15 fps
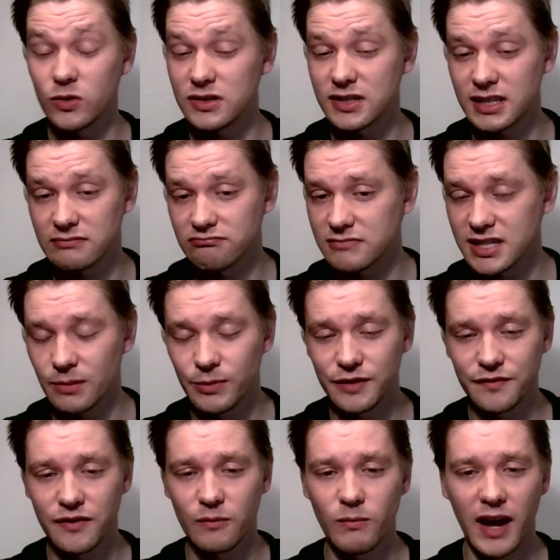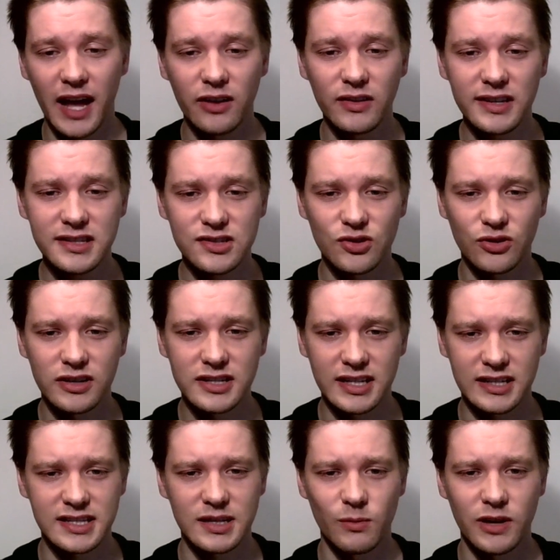Was it someone from my list, or is
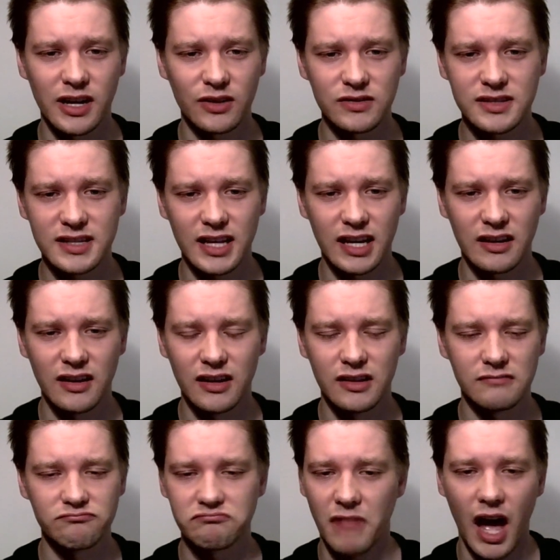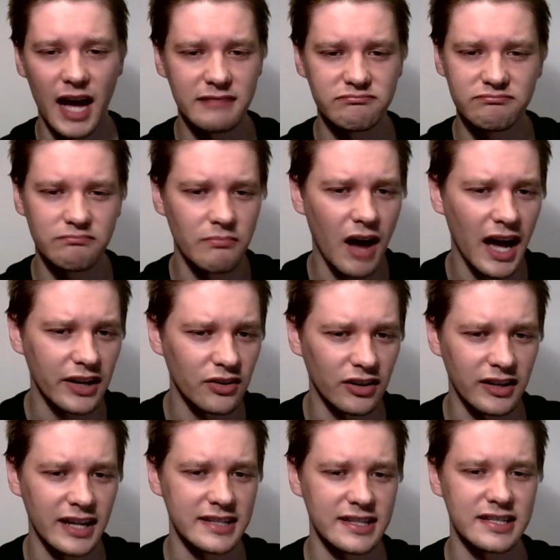it someone else that I might
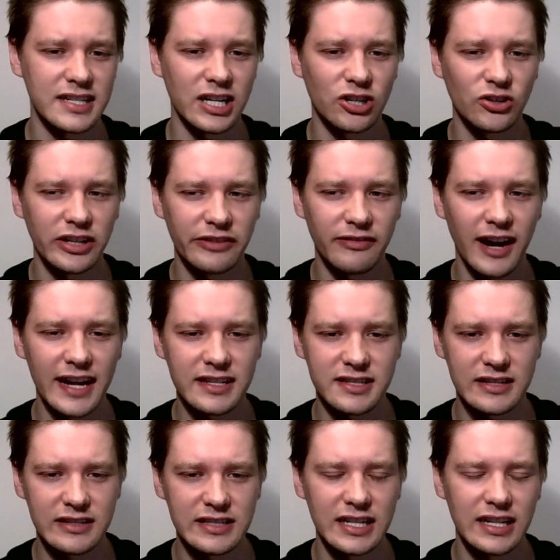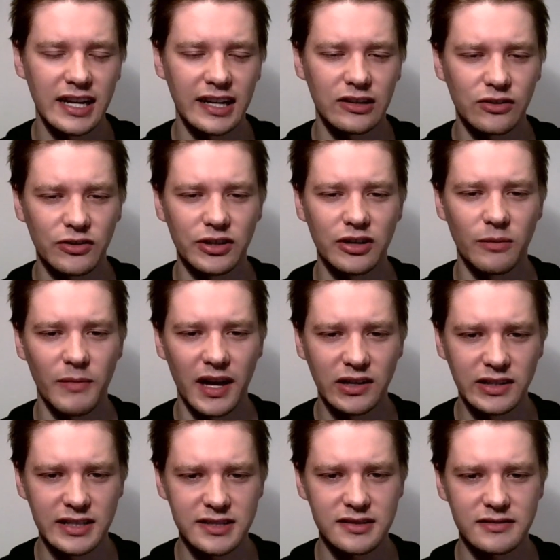not necessarily rate and didn't include on my
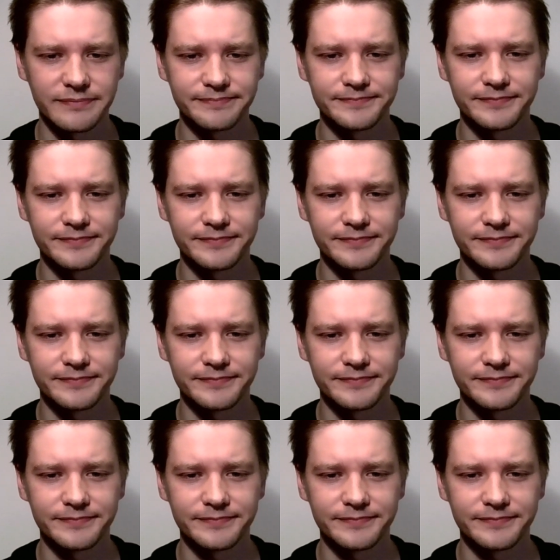list?